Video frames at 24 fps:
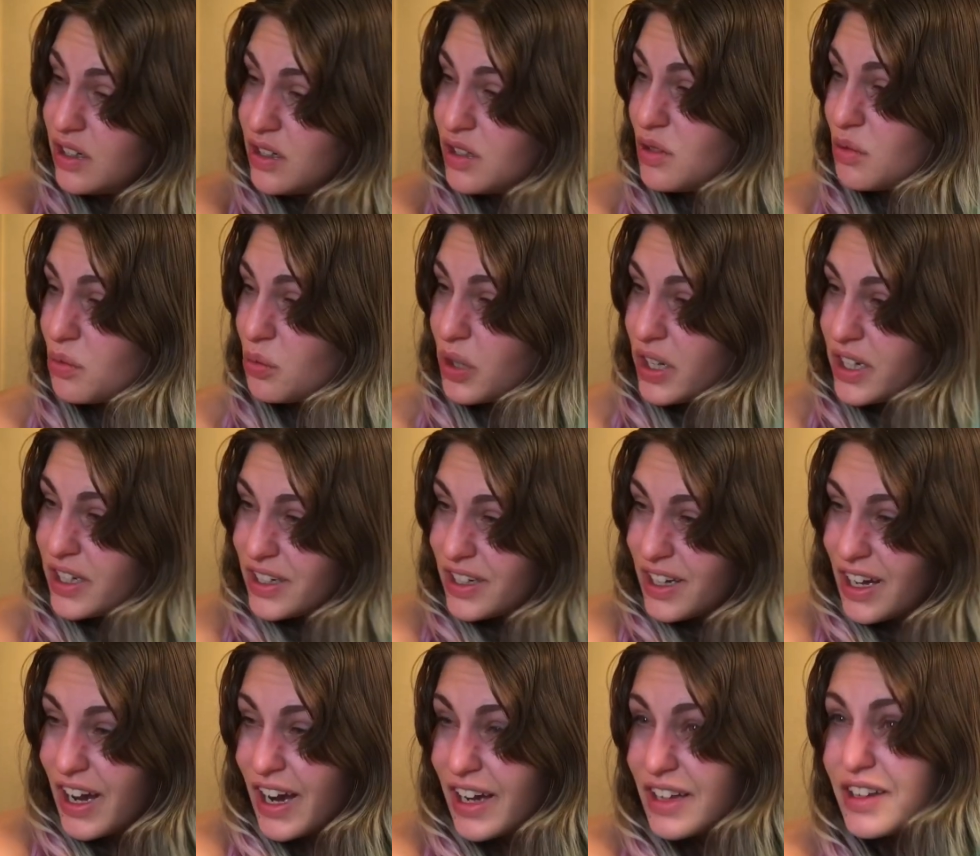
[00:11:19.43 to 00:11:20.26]

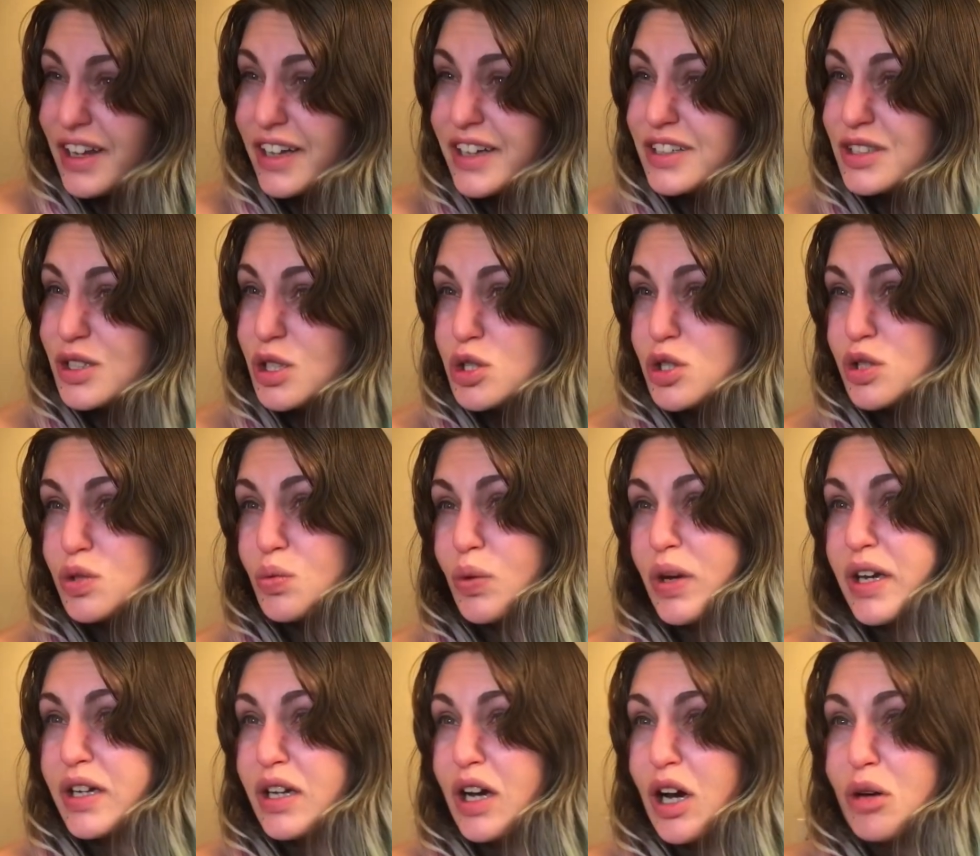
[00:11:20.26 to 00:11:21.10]
when I like to just
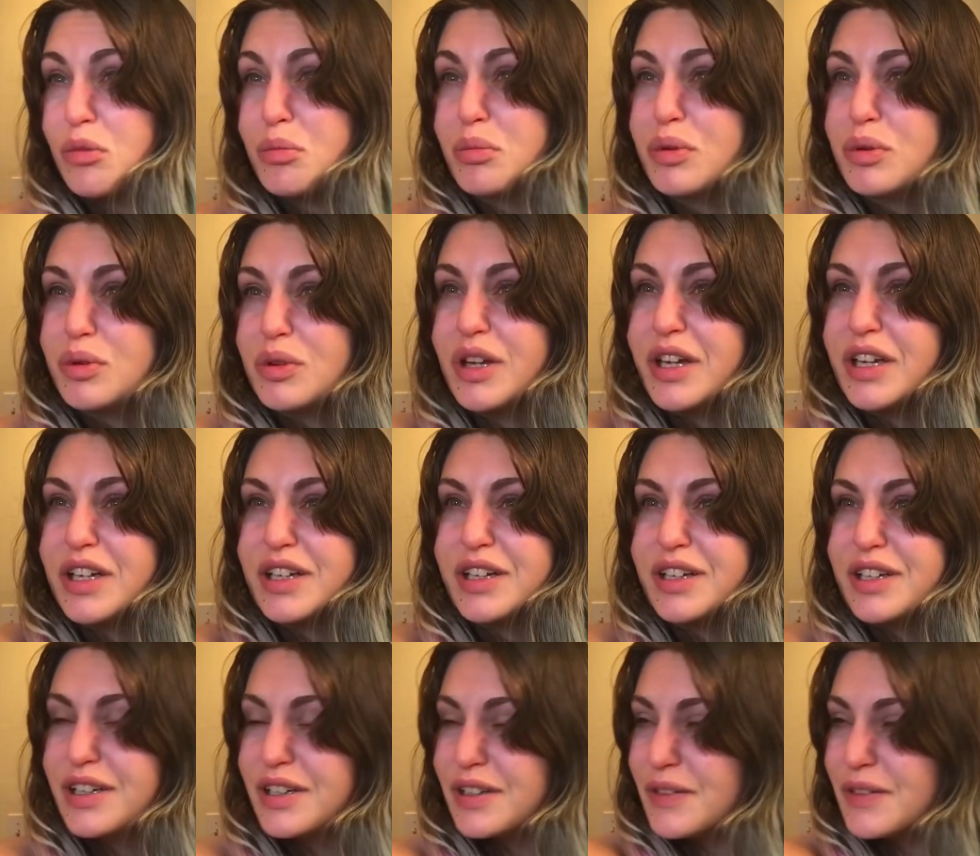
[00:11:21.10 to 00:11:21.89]
wake up like